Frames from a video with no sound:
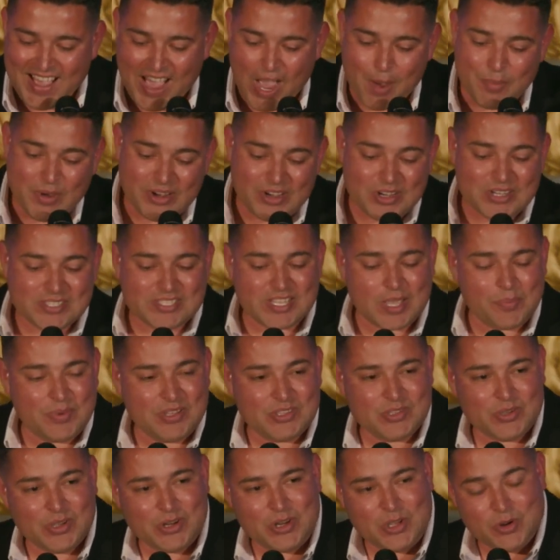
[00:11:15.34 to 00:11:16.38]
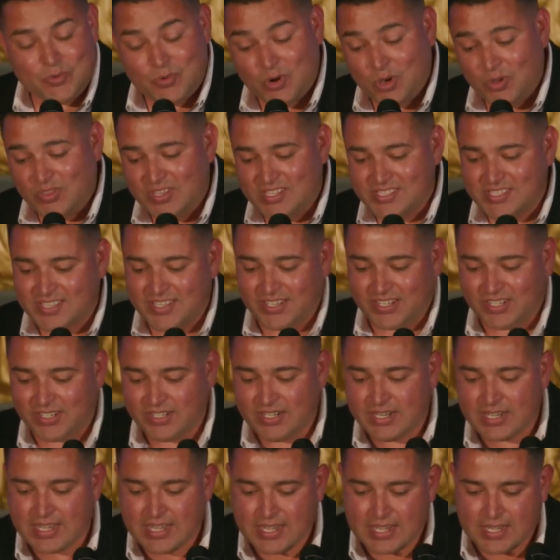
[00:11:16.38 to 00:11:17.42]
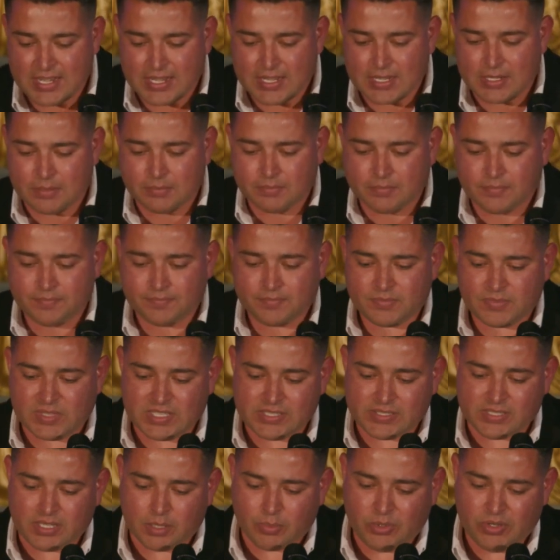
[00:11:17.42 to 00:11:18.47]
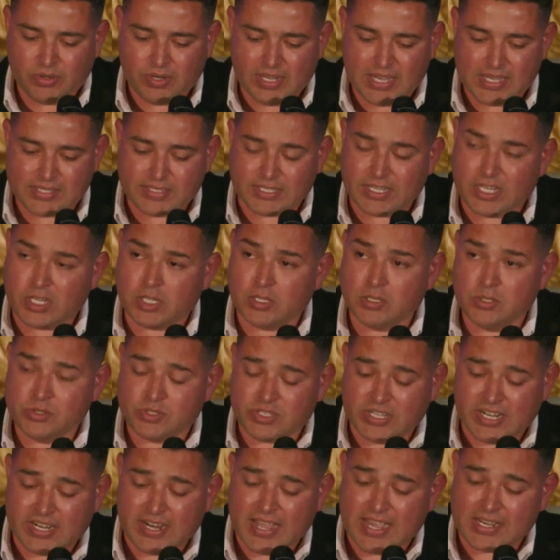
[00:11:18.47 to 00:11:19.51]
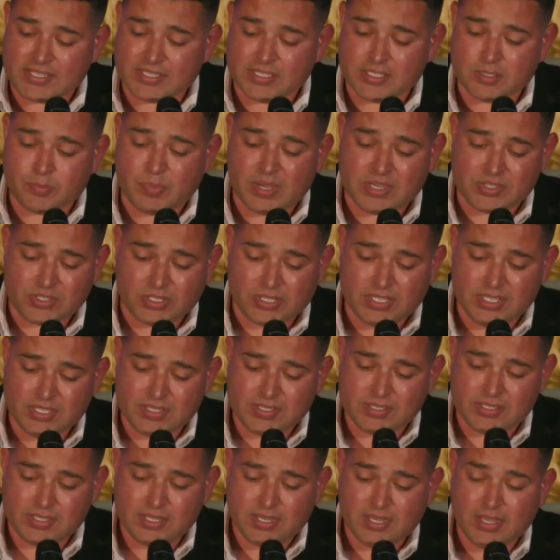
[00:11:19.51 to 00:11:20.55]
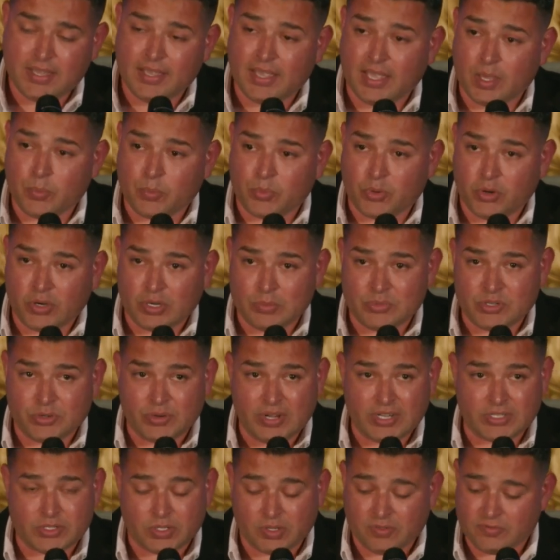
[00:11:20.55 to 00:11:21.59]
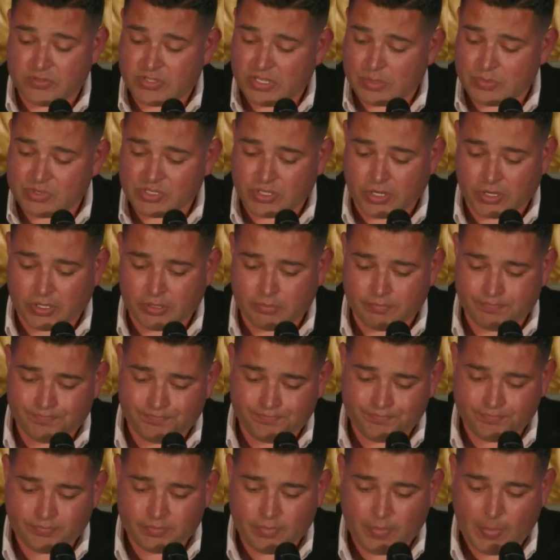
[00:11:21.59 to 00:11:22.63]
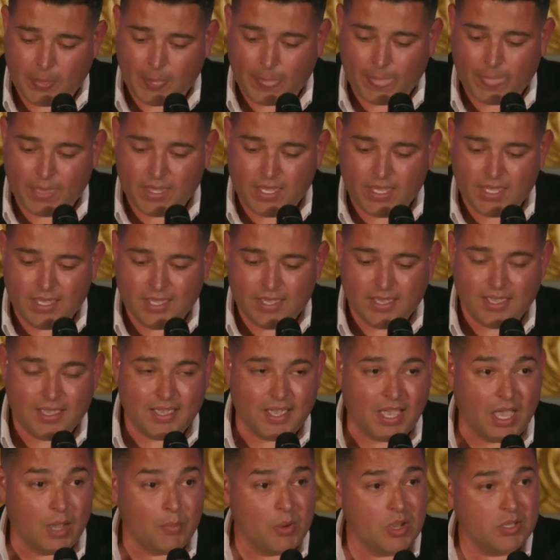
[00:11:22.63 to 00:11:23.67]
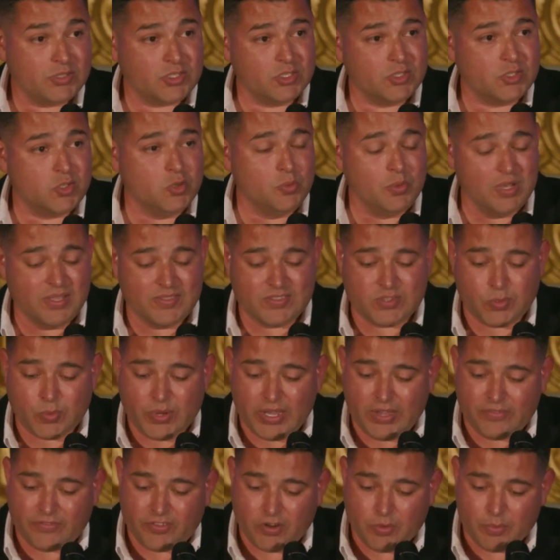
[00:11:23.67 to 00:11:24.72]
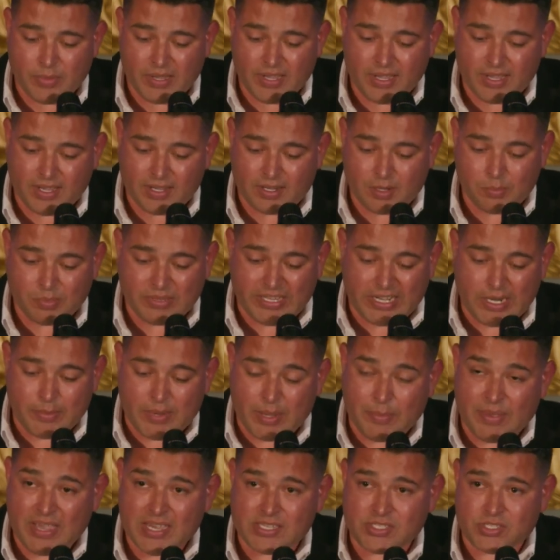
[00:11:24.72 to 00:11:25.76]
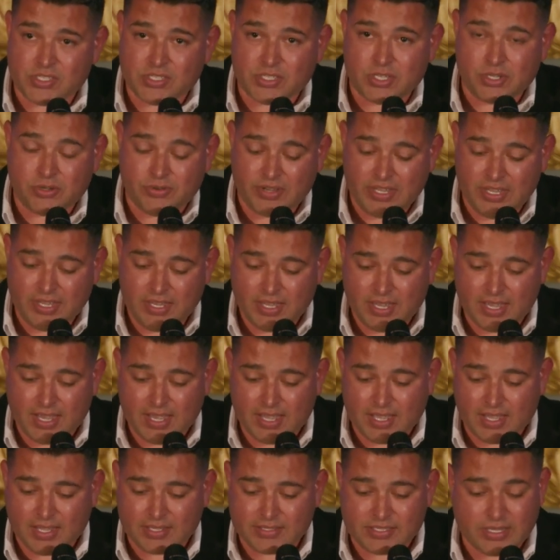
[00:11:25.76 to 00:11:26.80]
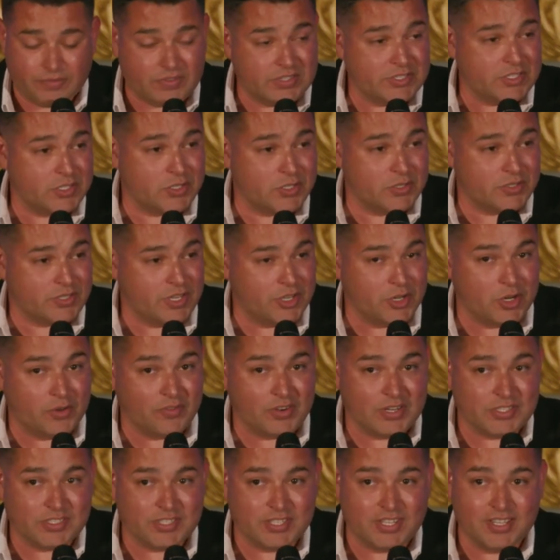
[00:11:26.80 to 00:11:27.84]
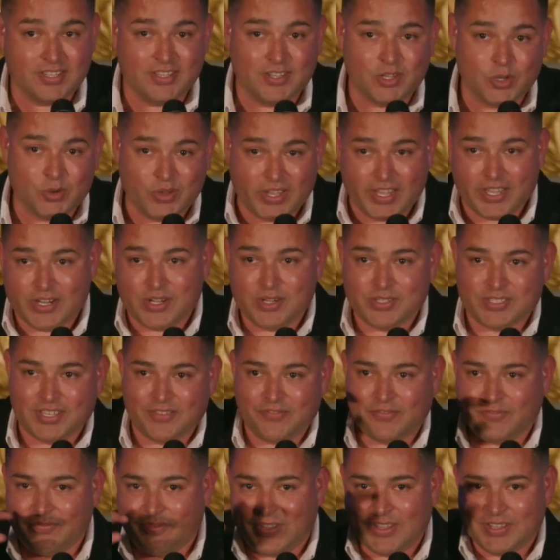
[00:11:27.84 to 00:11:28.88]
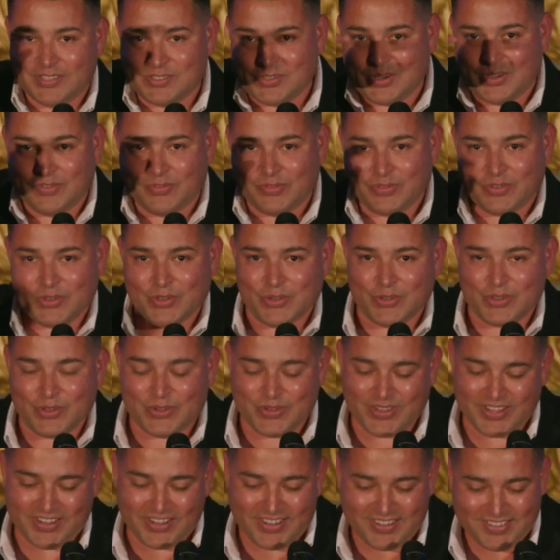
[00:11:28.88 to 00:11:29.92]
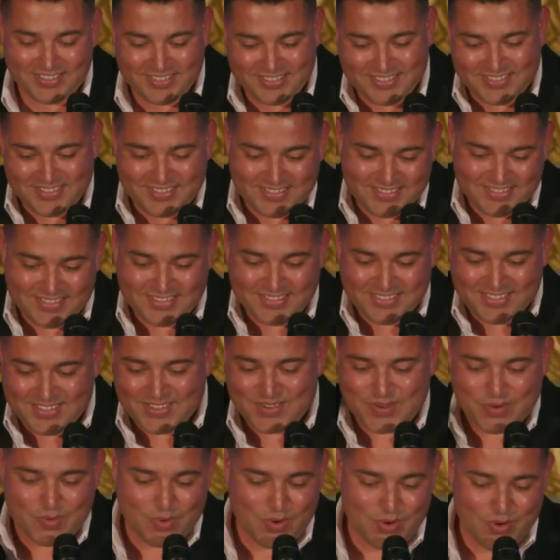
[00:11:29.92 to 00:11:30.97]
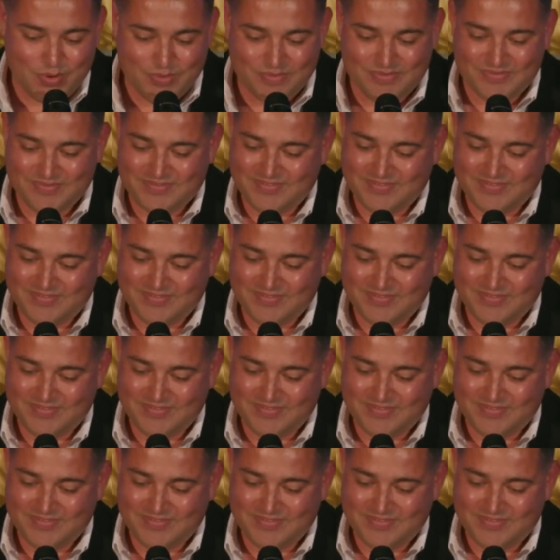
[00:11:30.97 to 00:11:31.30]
I'm honored to step into a new role this year, this summer, as an inclusion and access specialist and program director of Jumpstart. I'm also 2 months away from completing my master's degree at San Francisco State University. Go Gators, I saw a few of you here. Woo!